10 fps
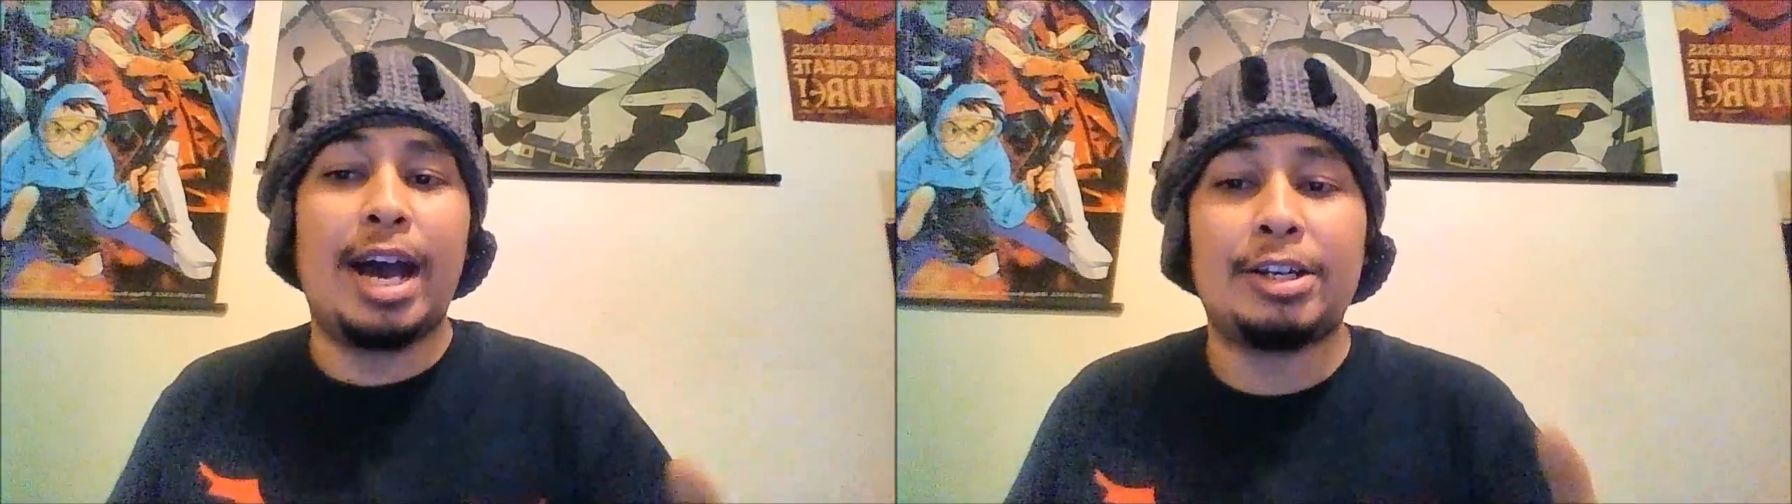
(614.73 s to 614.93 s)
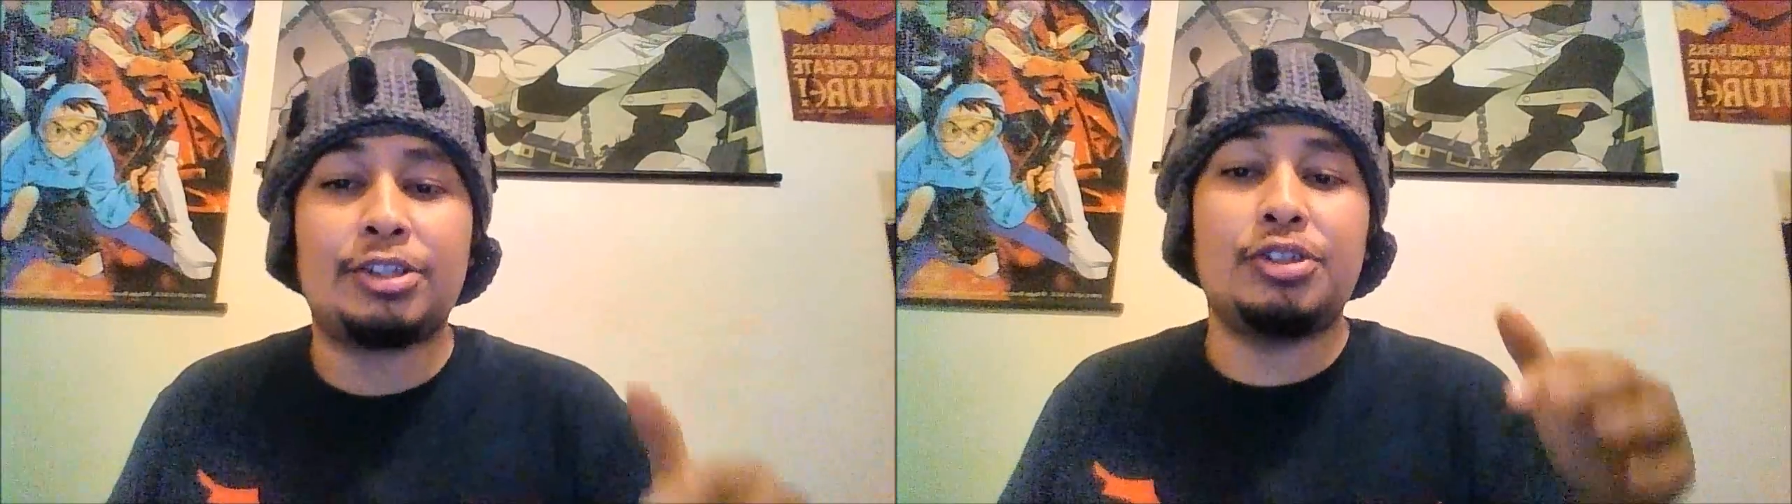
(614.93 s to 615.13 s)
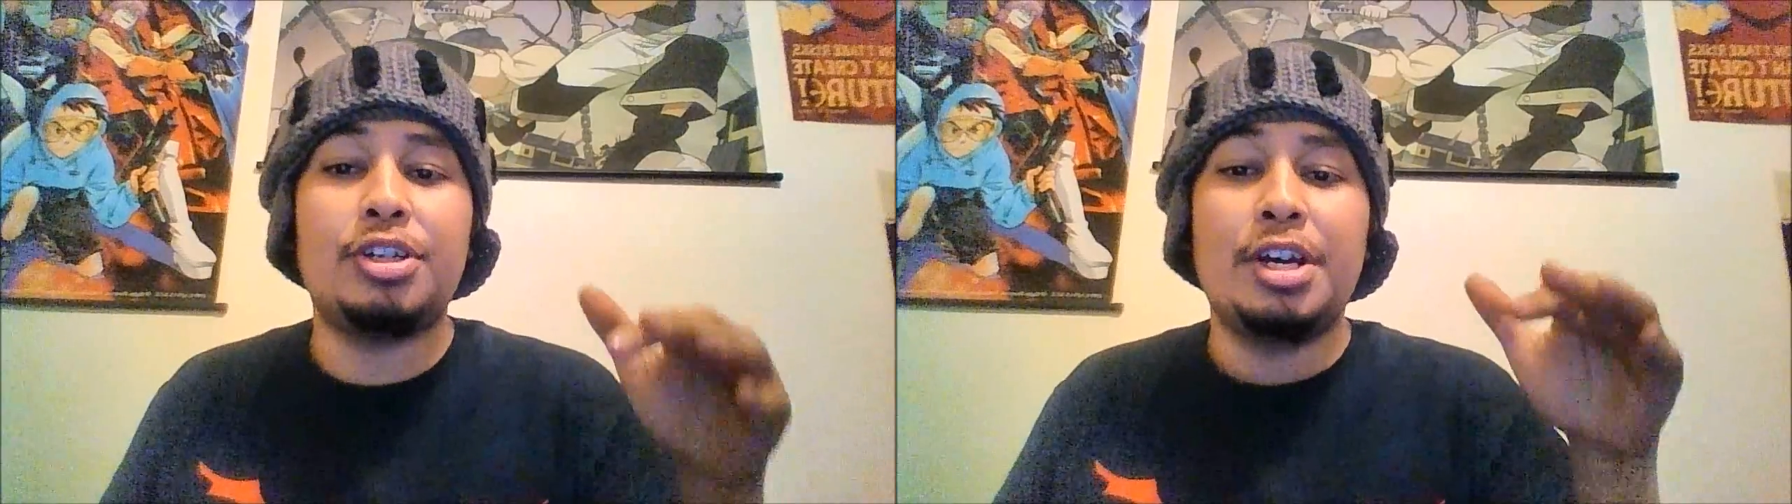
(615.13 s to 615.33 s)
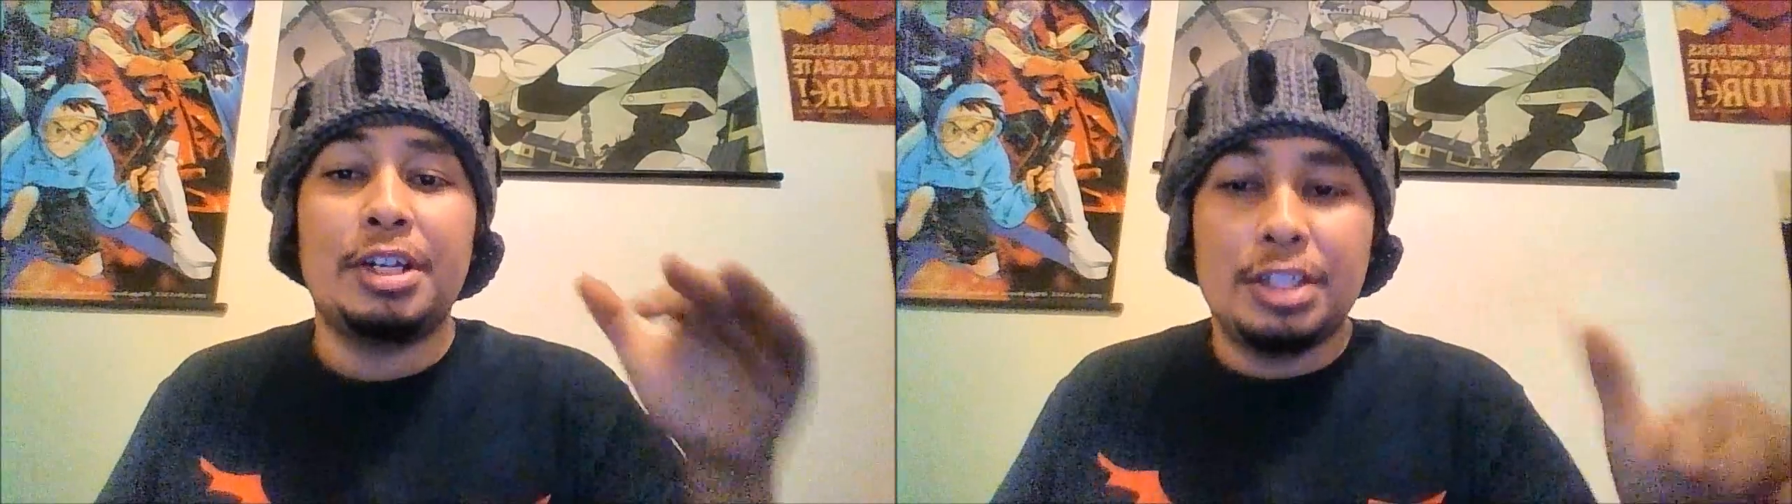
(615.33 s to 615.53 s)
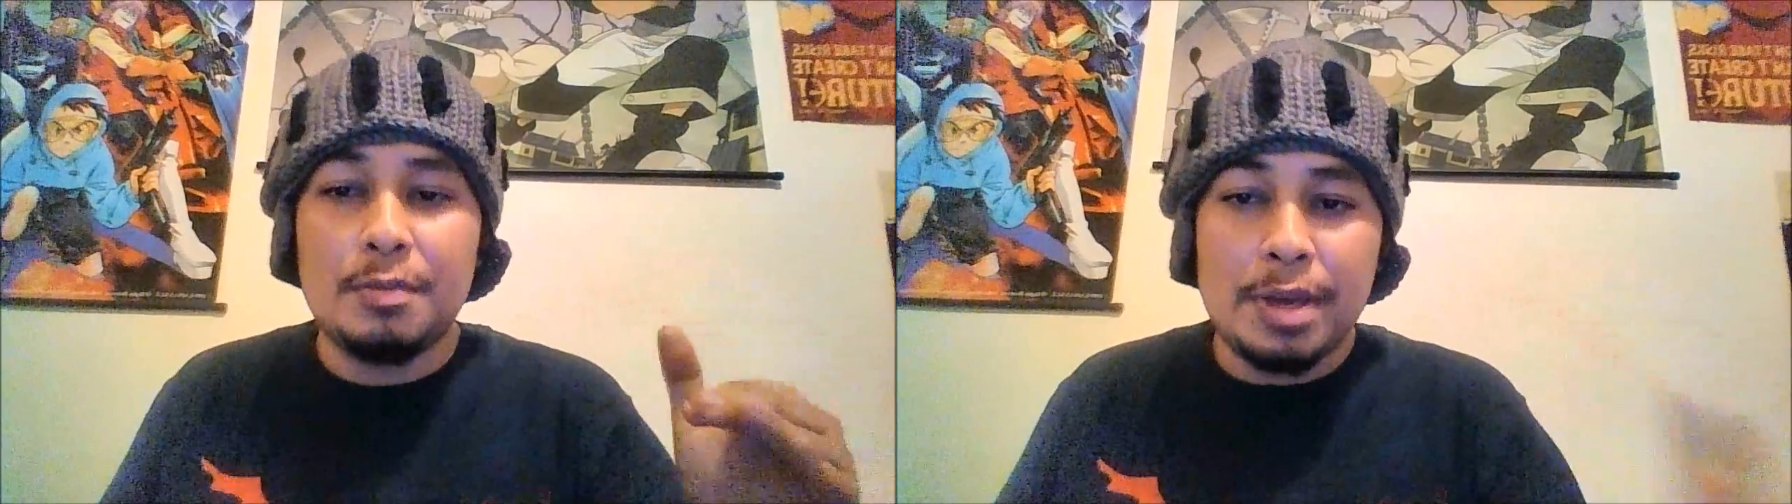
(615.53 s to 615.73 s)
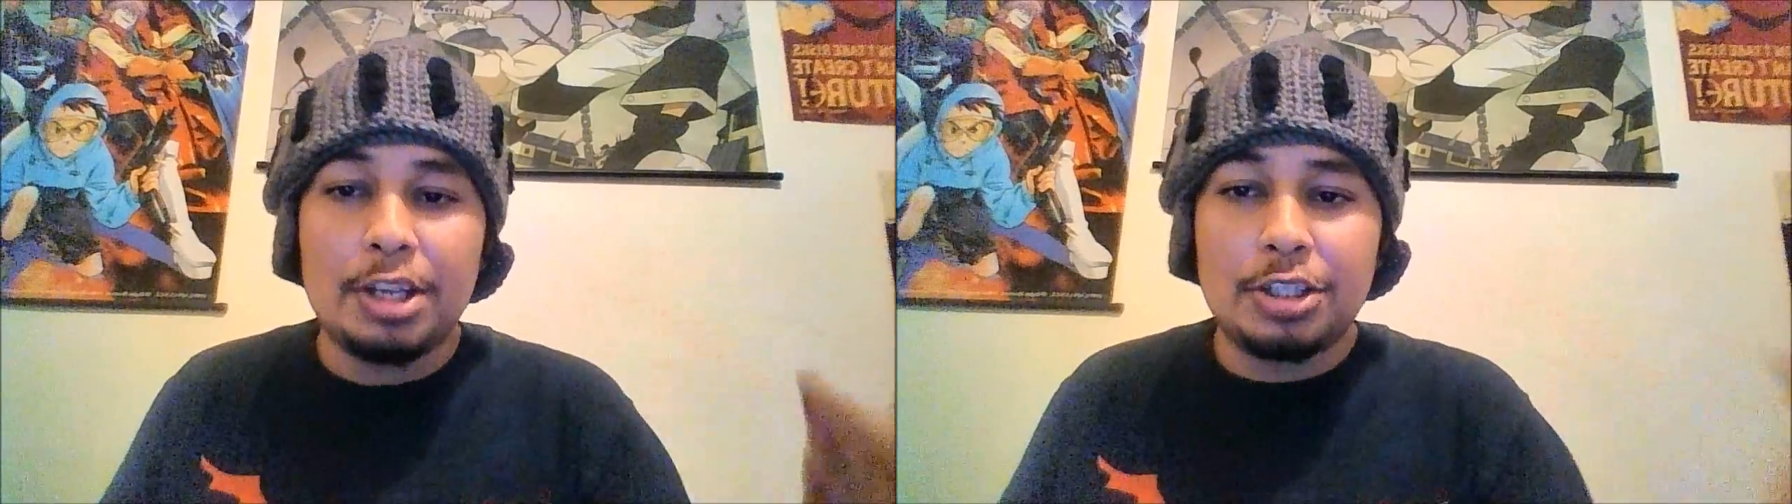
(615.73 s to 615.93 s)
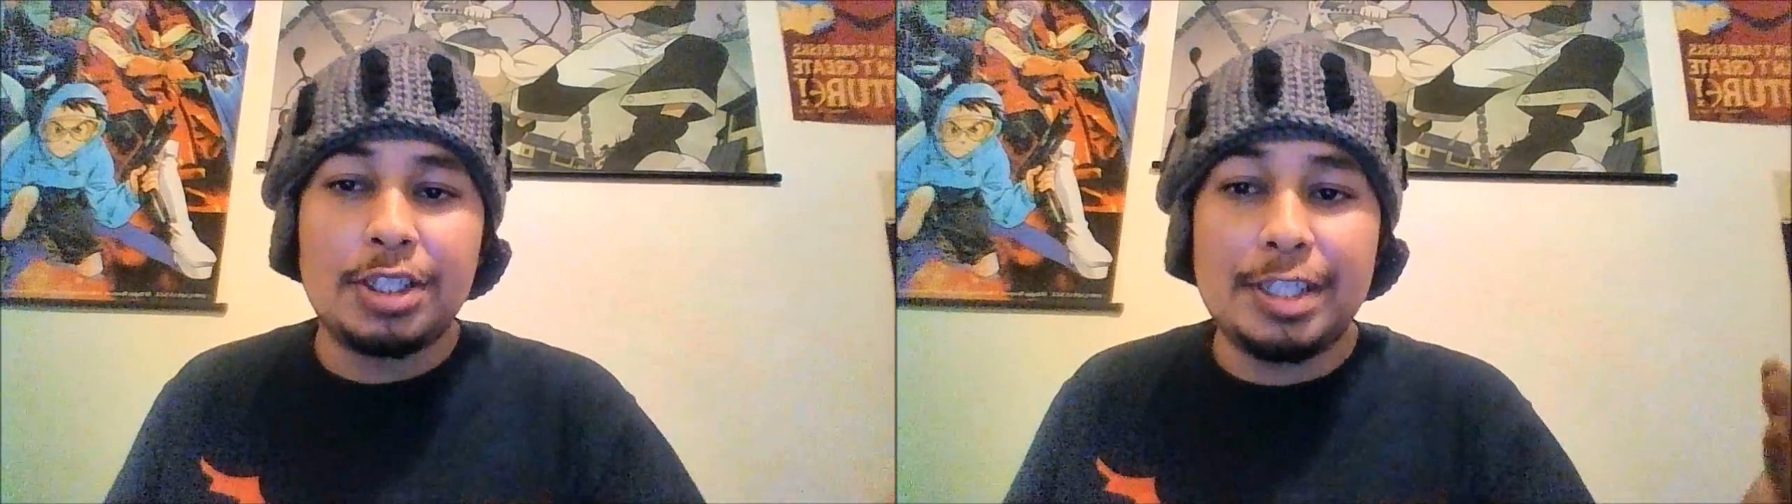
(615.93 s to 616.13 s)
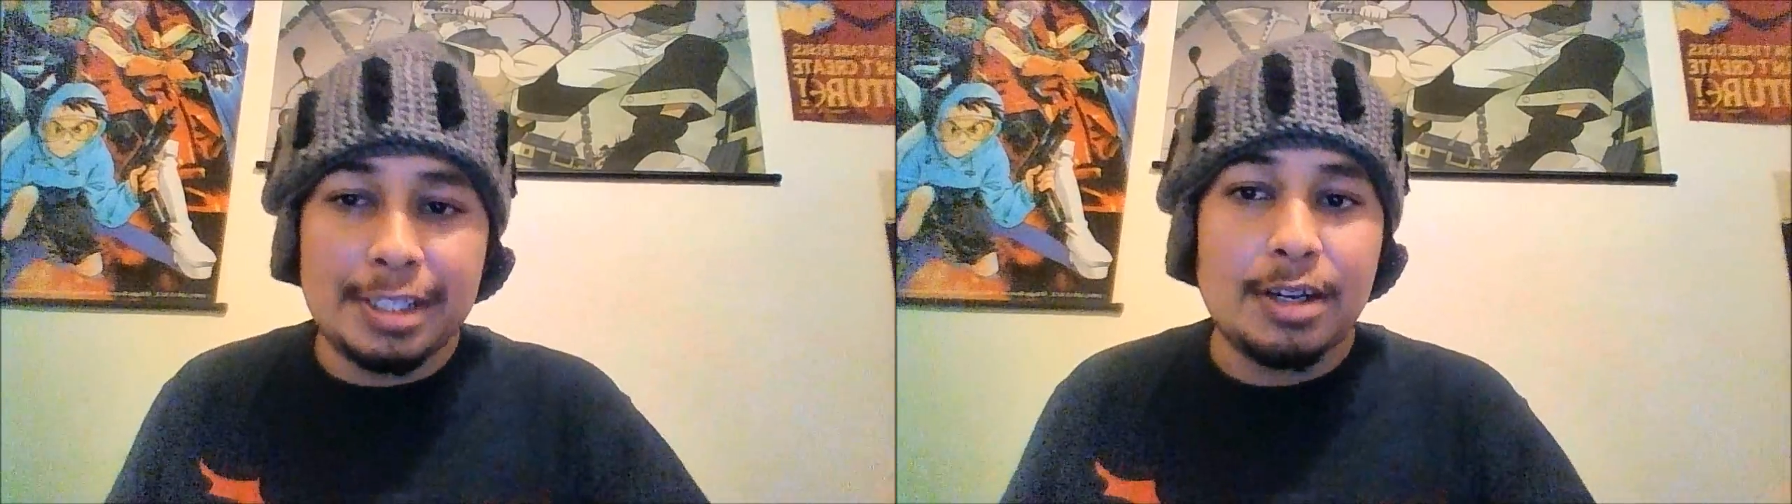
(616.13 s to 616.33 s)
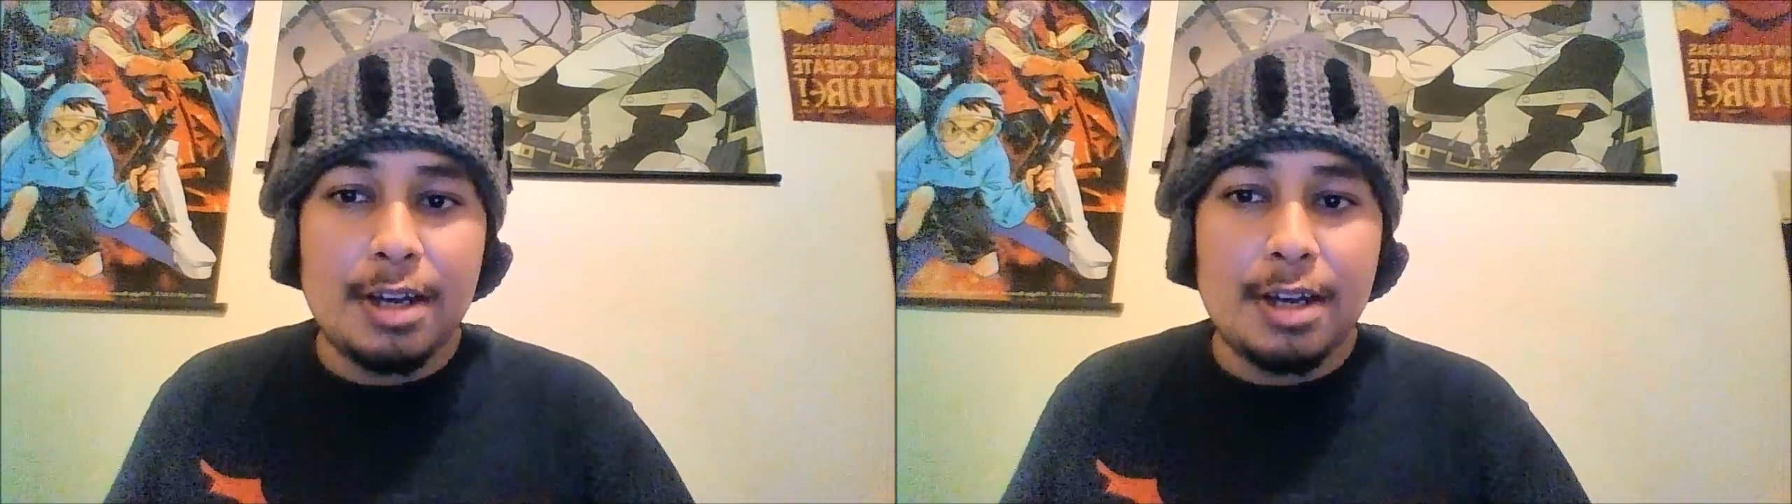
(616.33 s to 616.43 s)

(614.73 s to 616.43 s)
actually diminish these